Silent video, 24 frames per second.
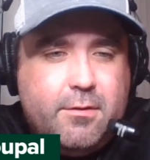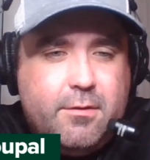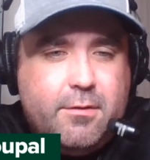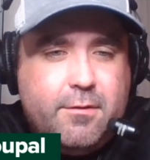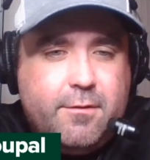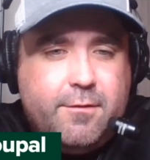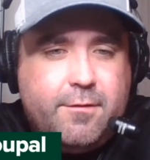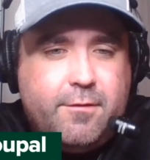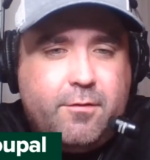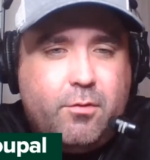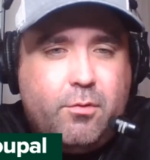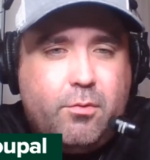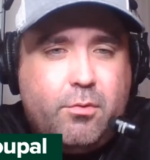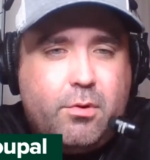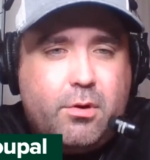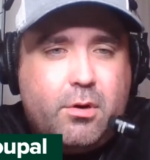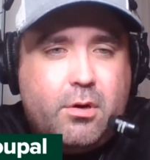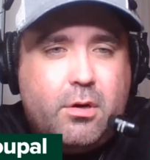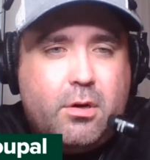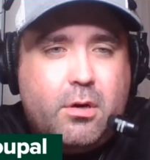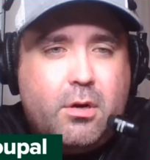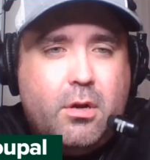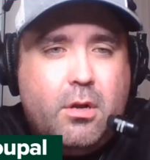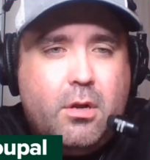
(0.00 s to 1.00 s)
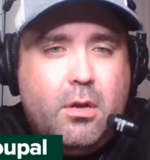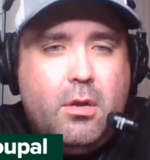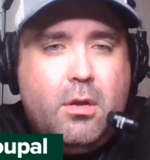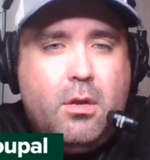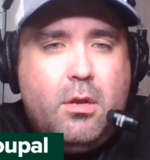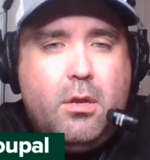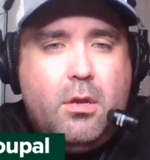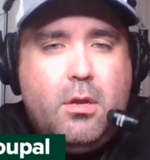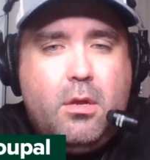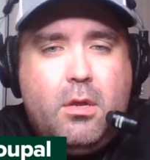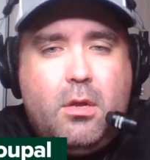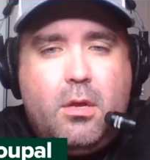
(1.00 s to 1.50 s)
for
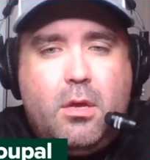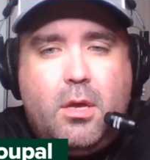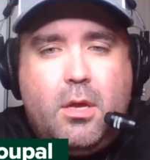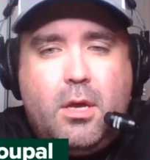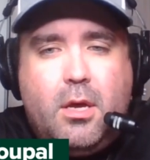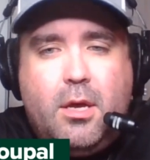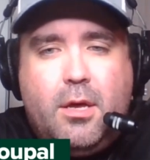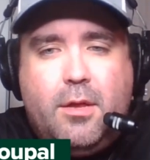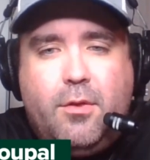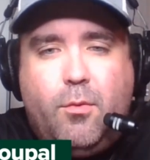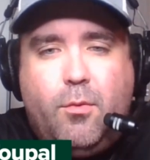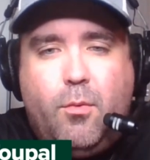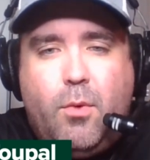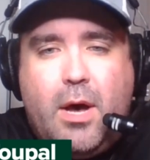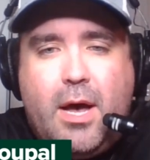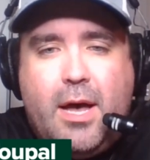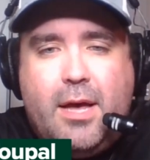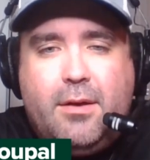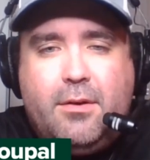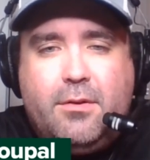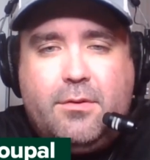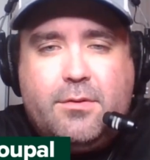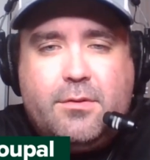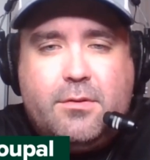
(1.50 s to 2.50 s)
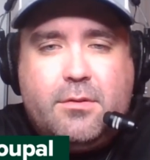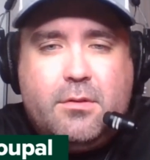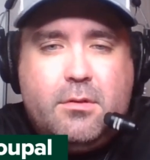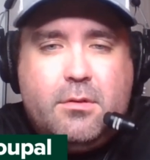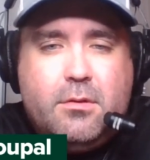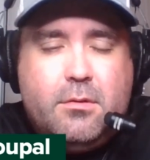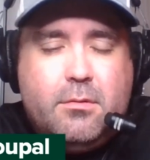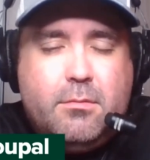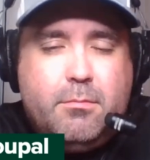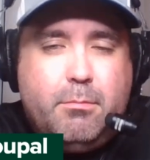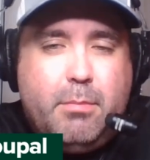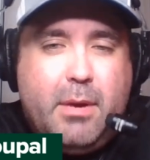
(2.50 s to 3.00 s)
uh, the Wilds
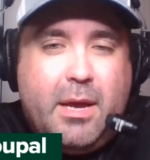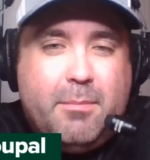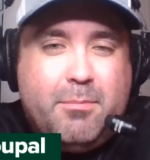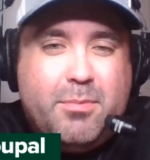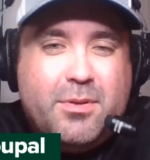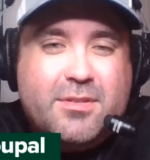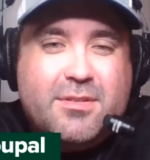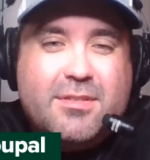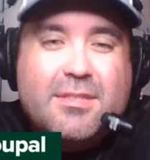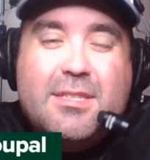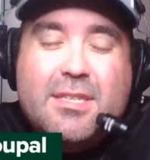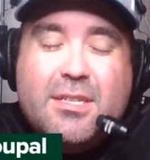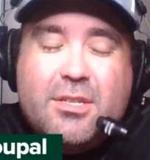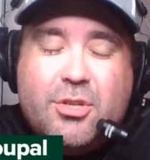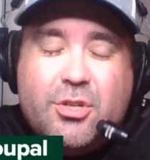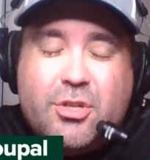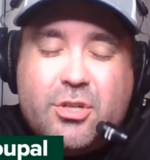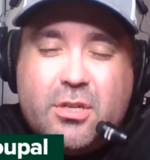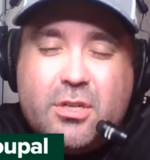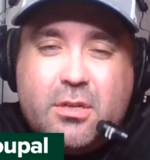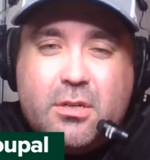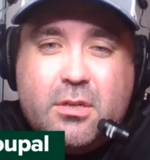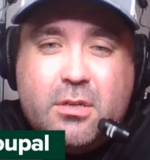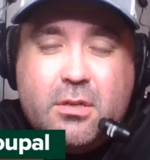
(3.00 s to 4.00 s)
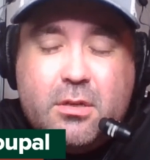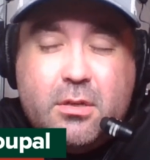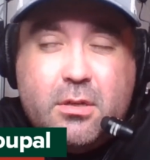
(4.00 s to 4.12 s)
by position,